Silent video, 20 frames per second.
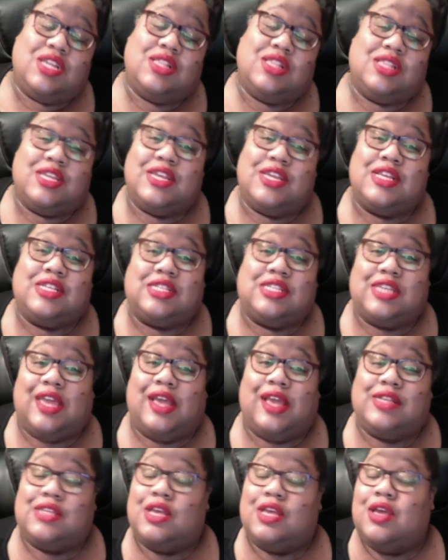then
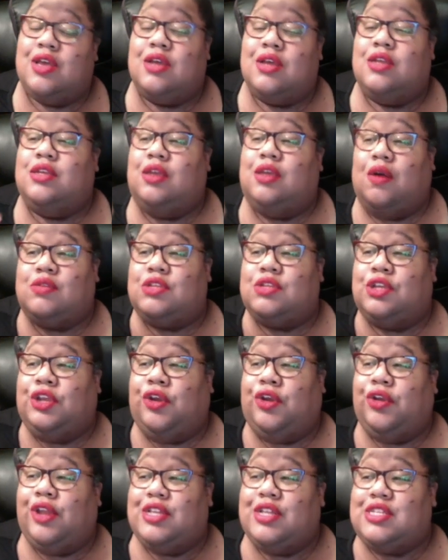says, "Your
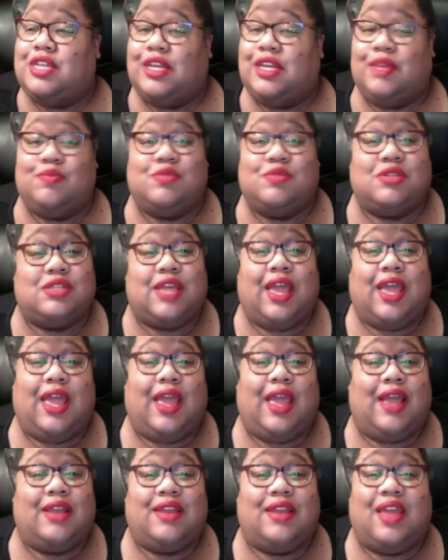security team
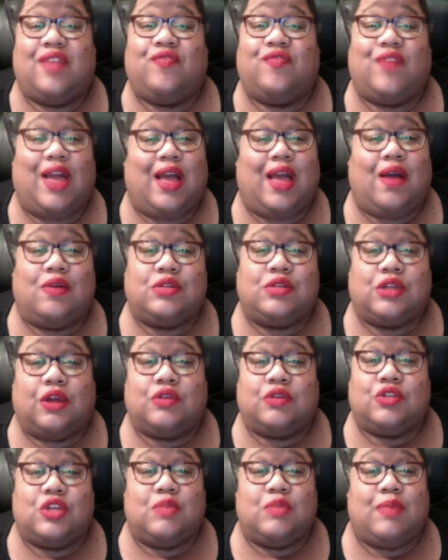said they found
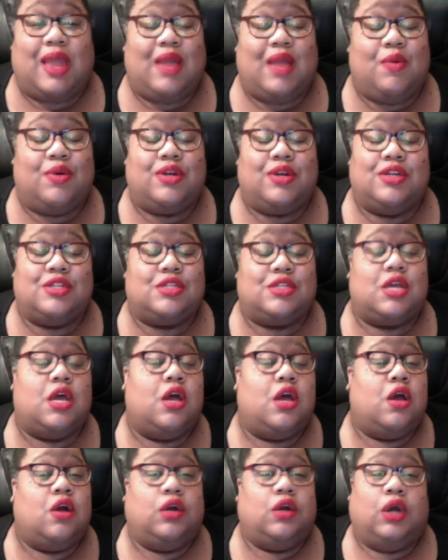her, so you may want to just
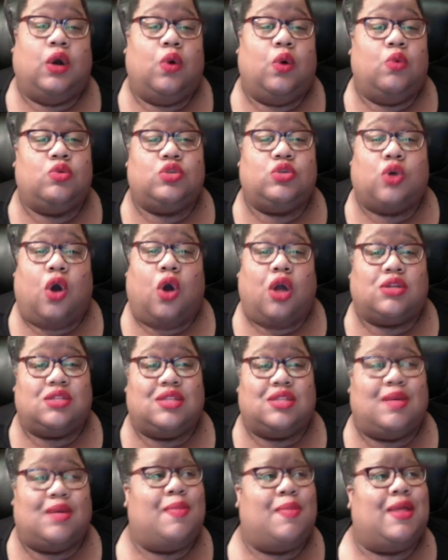go talk to
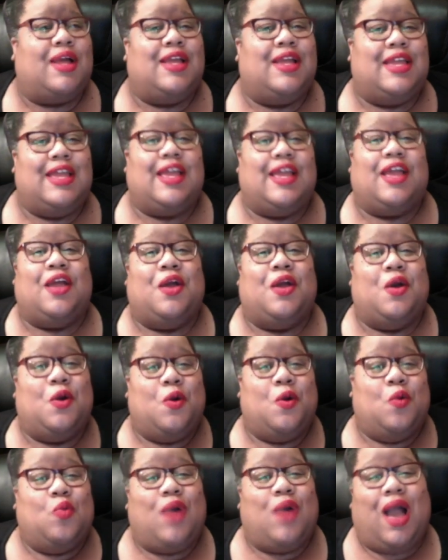them." I'm like, again,
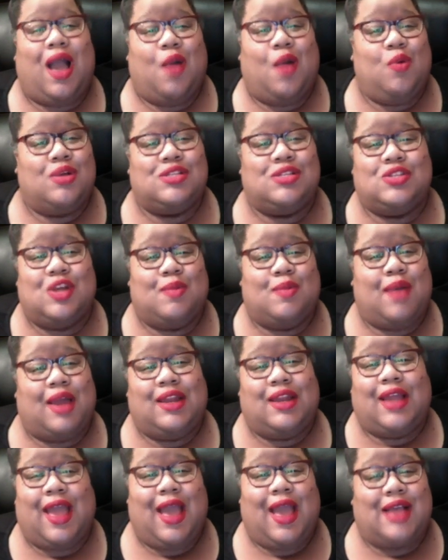why was
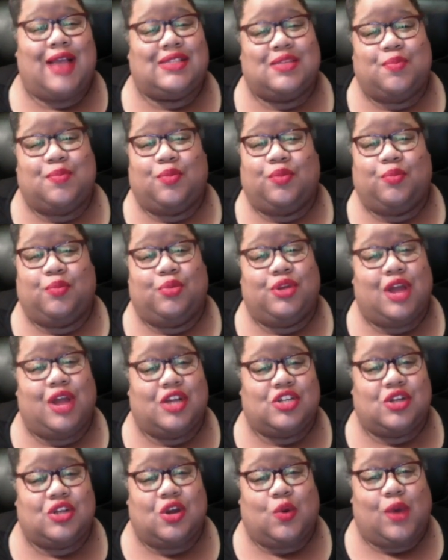nobody asking
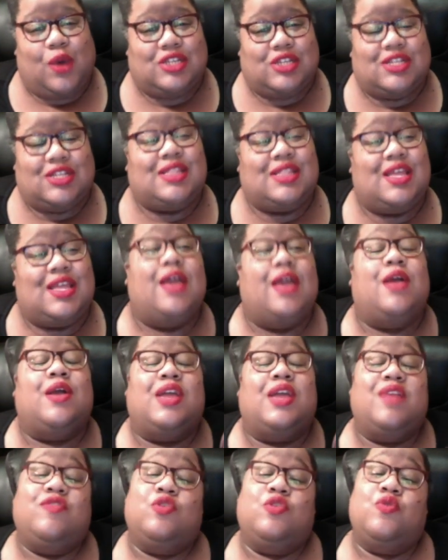production a question? At that,
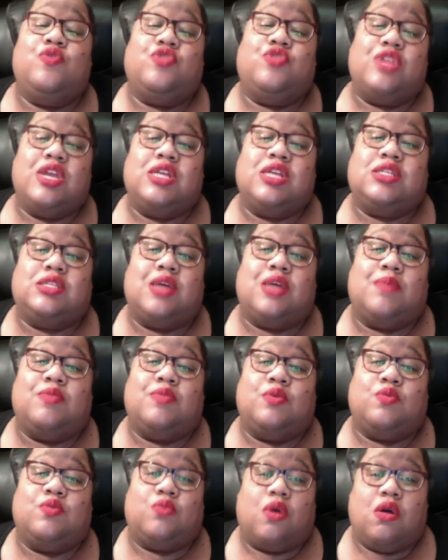if you think
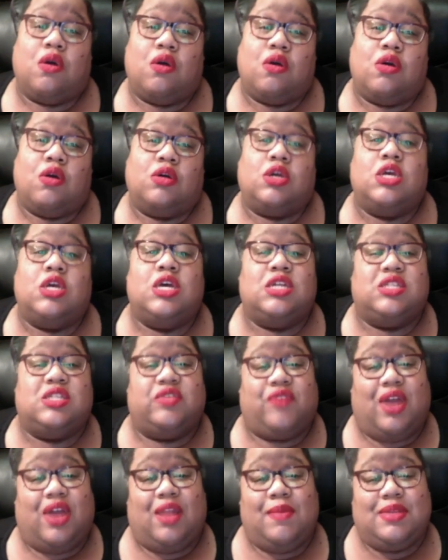something wrong to
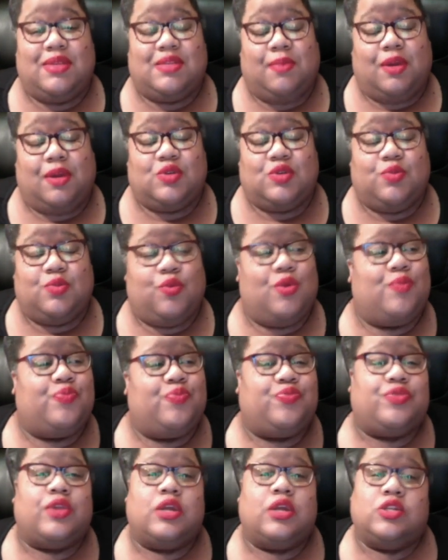file a missing person report,
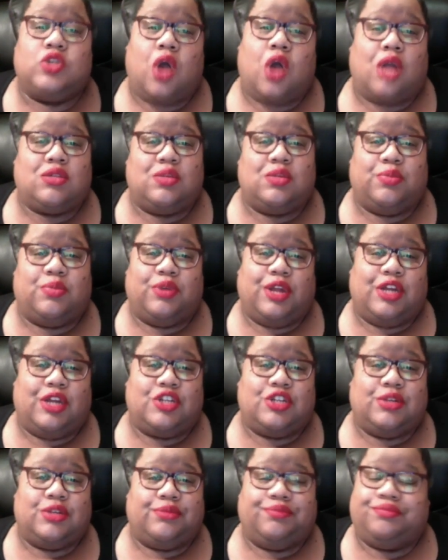talk to
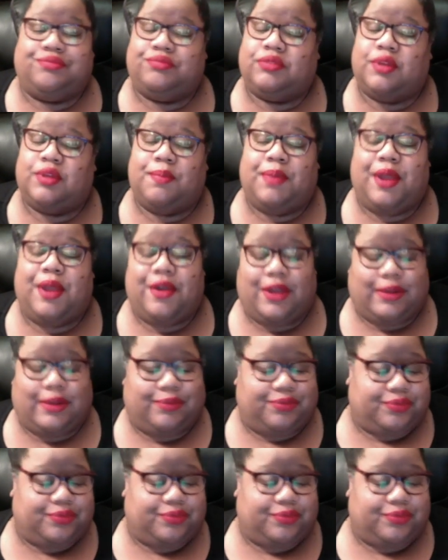production. Period.